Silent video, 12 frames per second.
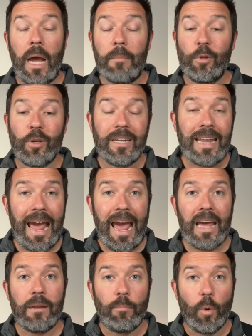I'm looking to
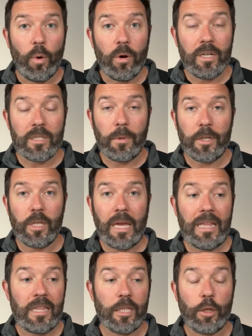add more, especially
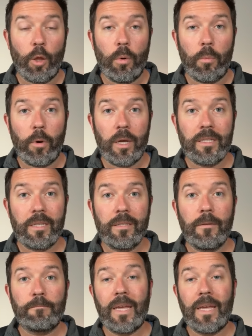at these lower prices.